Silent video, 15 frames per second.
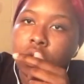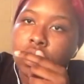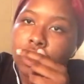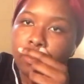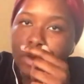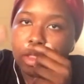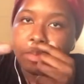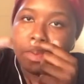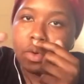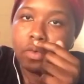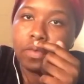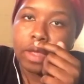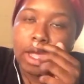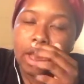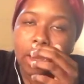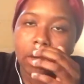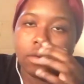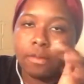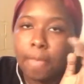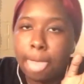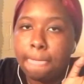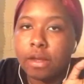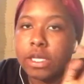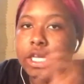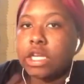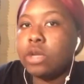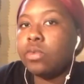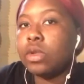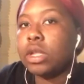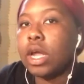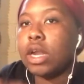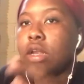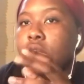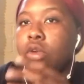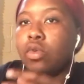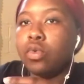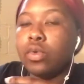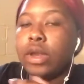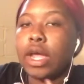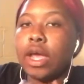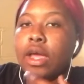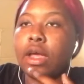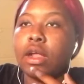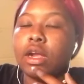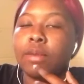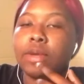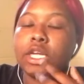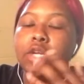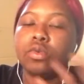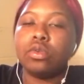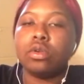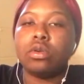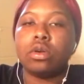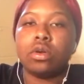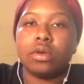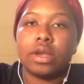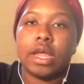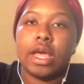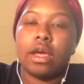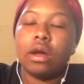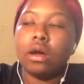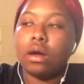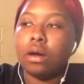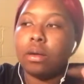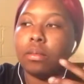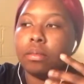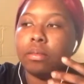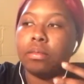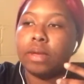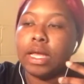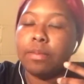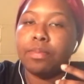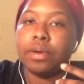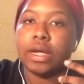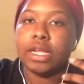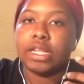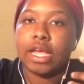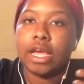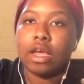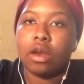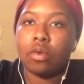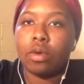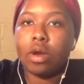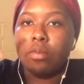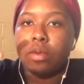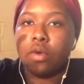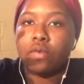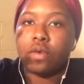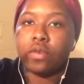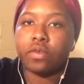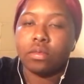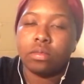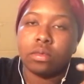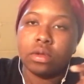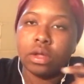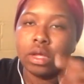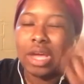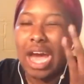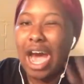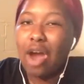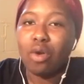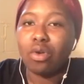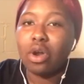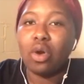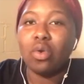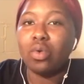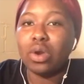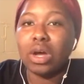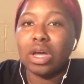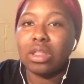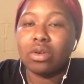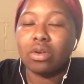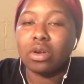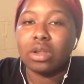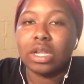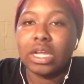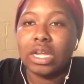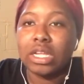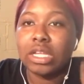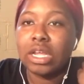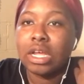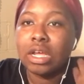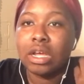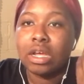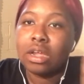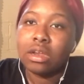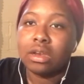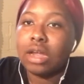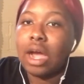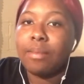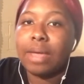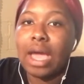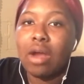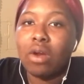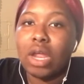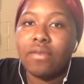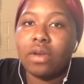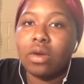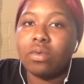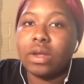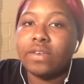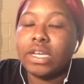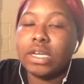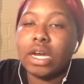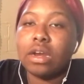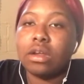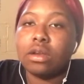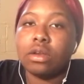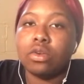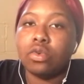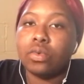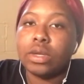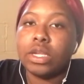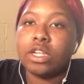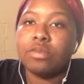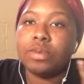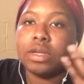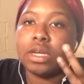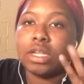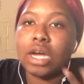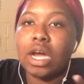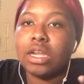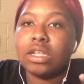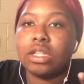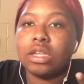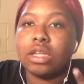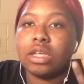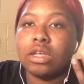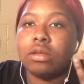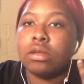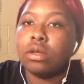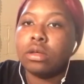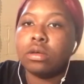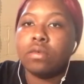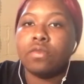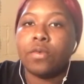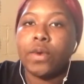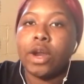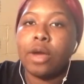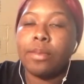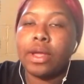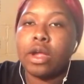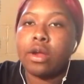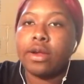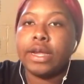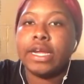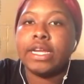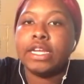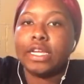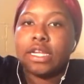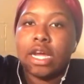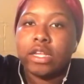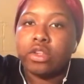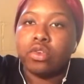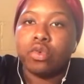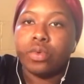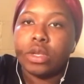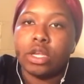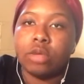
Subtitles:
with the poofy hair, she was like the dude that, I mean, she was the girl that he put his hand around both of them. I don't know who the other girl is. I mean, I don't even know if she got nothing to do with this, because honestly, from what I'm hearing, it just has to do with